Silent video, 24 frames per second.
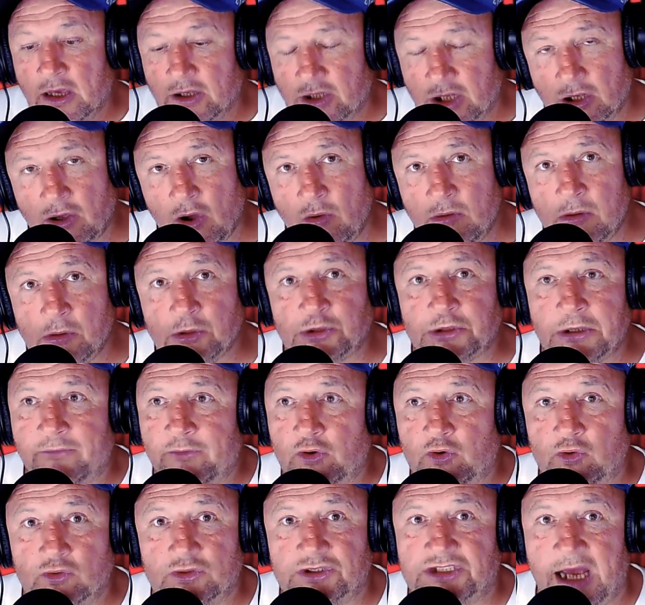You're going out to have a
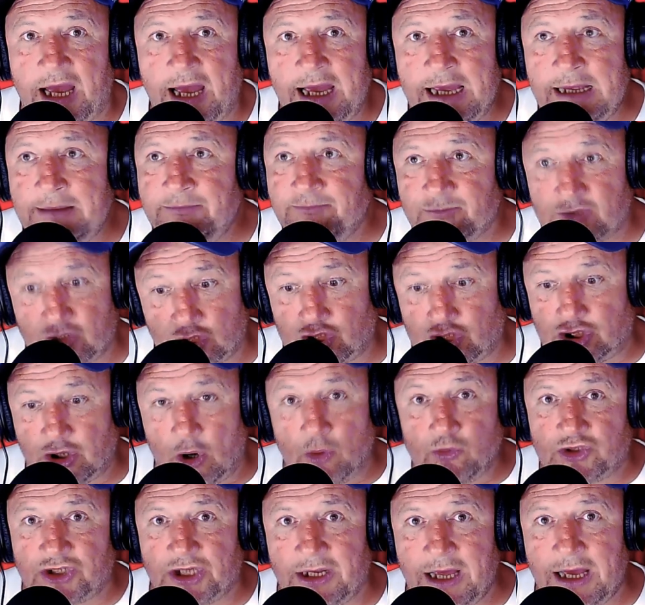good time, to
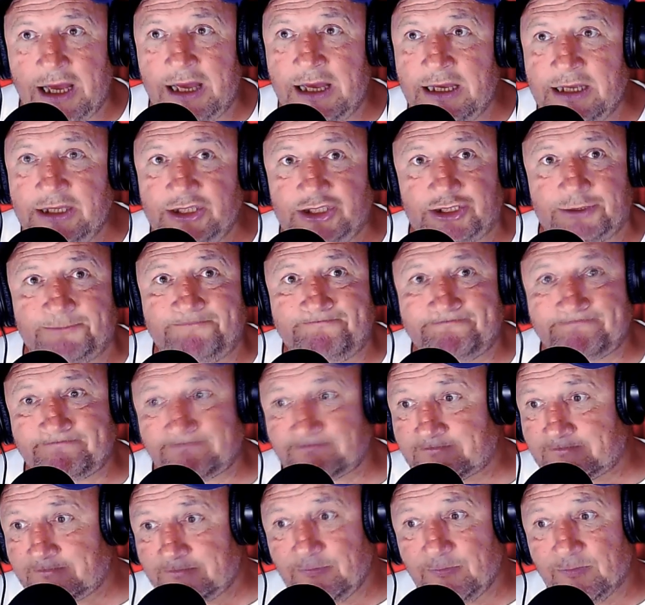socialise.
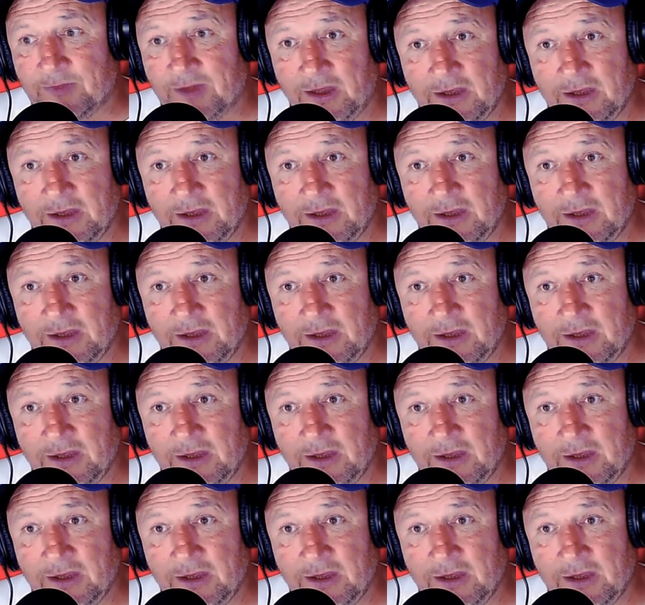Yeah.